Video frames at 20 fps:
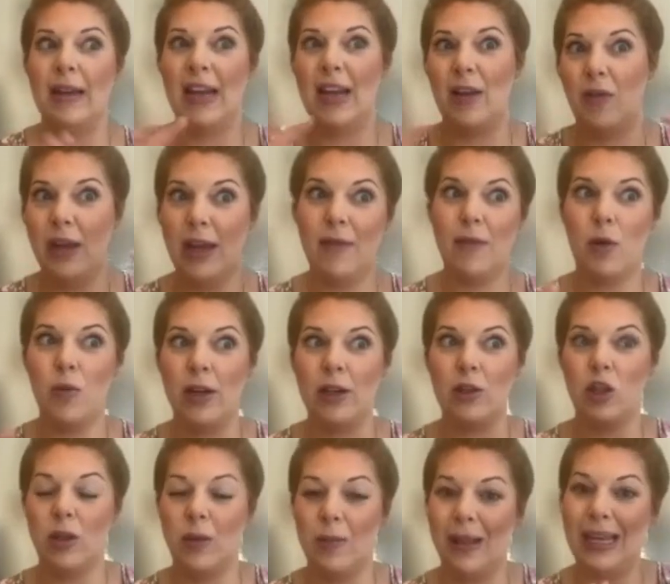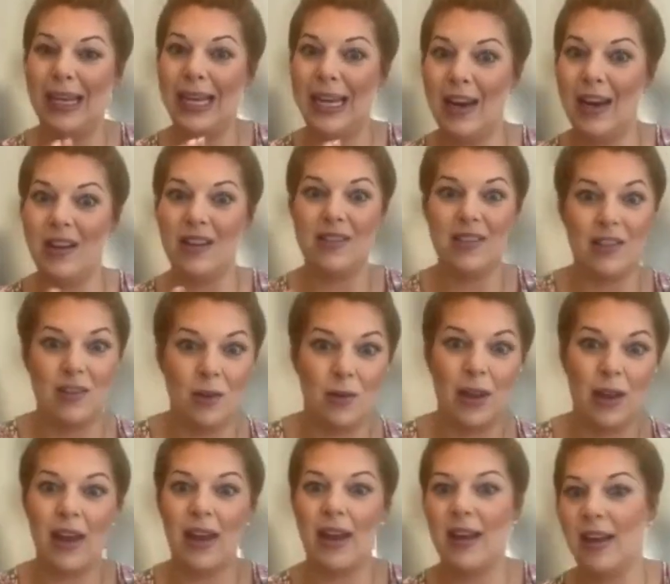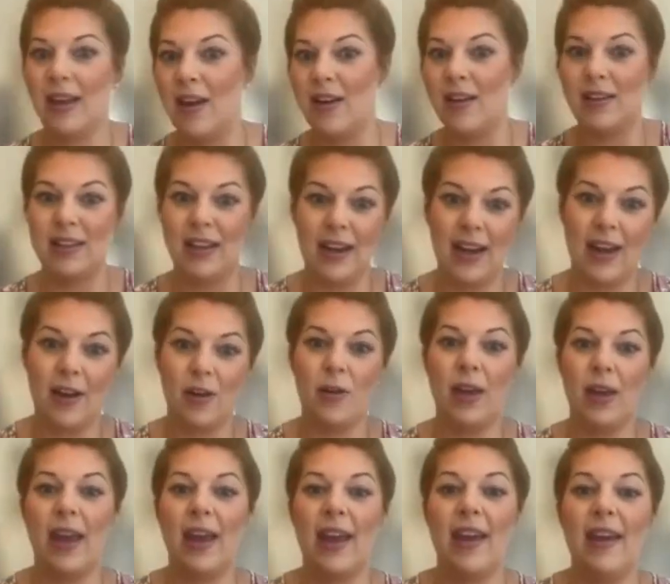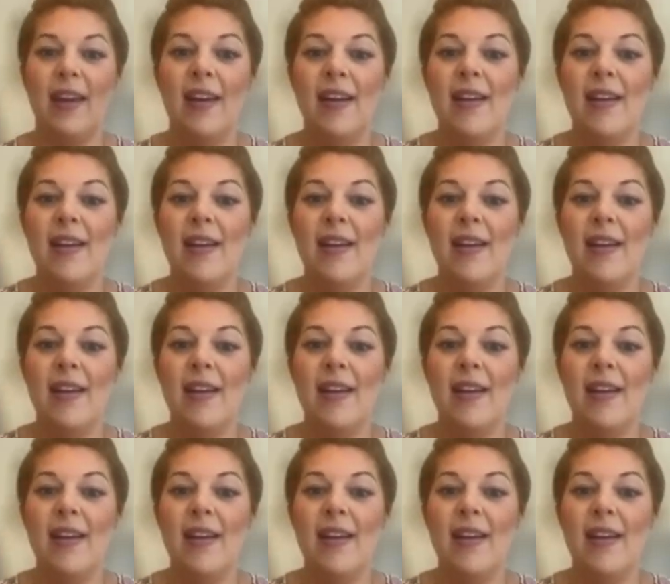if you have a question, you can be like, Kara, is this okay? Kara, is it not okay?